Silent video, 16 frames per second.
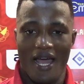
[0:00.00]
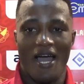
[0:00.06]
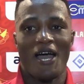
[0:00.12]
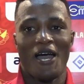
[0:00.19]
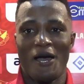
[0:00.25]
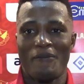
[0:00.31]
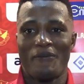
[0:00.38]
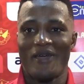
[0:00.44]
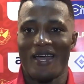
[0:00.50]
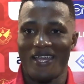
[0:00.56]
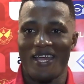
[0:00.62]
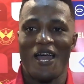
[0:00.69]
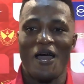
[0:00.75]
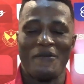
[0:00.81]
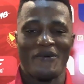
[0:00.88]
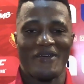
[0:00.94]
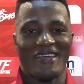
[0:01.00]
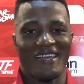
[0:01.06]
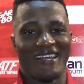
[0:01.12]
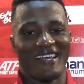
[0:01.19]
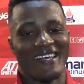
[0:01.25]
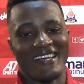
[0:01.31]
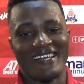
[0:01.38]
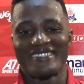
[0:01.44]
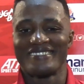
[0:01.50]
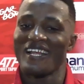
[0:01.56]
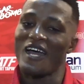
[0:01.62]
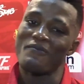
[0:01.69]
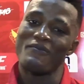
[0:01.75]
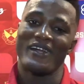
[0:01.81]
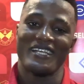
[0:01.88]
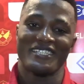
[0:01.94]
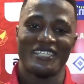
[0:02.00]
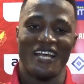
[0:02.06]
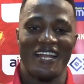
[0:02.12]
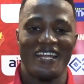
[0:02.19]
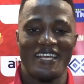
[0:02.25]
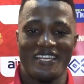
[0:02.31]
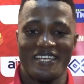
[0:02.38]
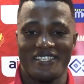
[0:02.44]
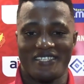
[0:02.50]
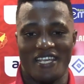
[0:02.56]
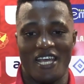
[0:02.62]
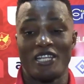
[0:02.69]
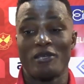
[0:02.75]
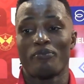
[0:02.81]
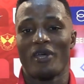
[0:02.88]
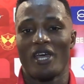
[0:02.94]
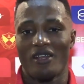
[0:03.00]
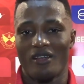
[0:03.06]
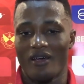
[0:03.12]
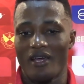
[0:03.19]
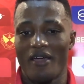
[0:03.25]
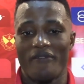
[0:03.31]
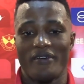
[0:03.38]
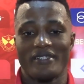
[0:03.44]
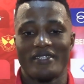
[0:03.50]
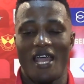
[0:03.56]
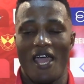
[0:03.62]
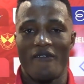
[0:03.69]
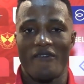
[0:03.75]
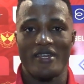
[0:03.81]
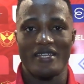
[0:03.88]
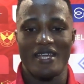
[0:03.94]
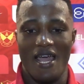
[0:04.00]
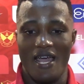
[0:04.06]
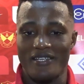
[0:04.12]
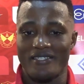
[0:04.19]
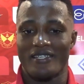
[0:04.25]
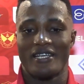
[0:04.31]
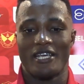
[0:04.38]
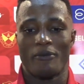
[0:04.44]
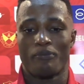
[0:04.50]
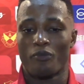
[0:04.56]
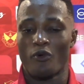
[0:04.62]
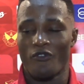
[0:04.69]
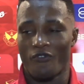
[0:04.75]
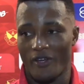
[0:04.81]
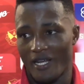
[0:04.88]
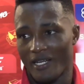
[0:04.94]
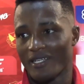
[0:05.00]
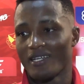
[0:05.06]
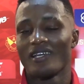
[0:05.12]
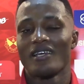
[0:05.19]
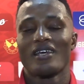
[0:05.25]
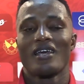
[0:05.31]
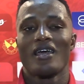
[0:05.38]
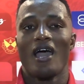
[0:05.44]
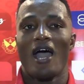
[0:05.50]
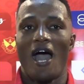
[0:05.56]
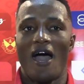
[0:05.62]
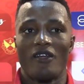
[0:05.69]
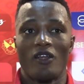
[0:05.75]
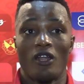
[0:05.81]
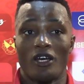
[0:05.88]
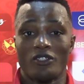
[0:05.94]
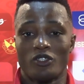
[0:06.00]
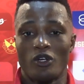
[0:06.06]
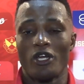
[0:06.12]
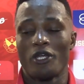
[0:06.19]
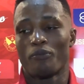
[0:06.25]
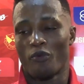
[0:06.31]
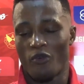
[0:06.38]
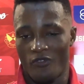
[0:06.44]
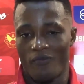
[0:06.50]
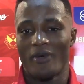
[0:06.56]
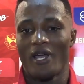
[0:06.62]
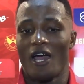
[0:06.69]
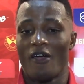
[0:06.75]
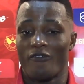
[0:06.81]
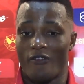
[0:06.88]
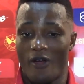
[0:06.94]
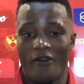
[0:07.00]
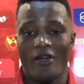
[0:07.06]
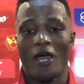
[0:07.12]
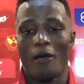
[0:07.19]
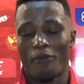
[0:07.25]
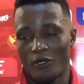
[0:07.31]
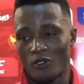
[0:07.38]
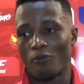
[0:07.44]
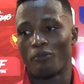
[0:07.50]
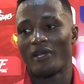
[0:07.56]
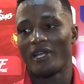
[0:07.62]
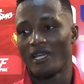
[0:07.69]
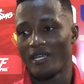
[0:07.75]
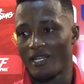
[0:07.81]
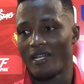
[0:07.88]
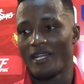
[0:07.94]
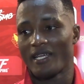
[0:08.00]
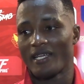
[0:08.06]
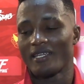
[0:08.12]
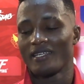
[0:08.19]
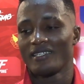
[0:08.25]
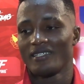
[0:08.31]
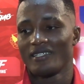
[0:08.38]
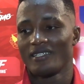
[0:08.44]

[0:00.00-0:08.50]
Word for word: Yeah, have. I happy. Eh. Now Malaysia League is getting better every every year. is improving. A lot of improvement. I'm very happy to play in the league.